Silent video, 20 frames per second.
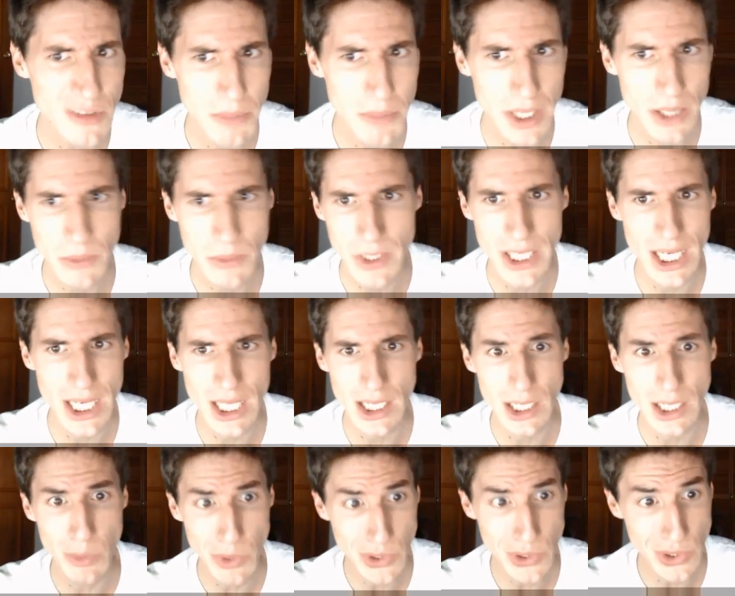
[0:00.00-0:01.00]
about reality,
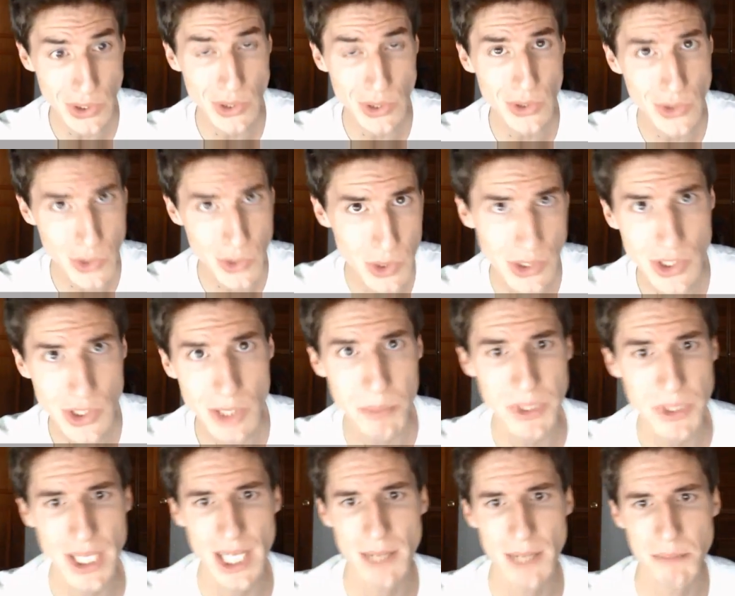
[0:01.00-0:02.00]
which you use to
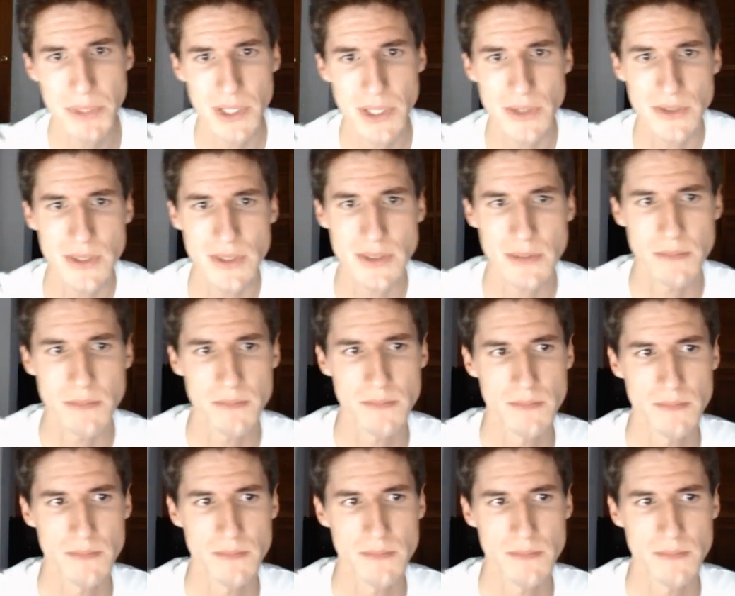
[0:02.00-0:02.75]
interpret that empiricism?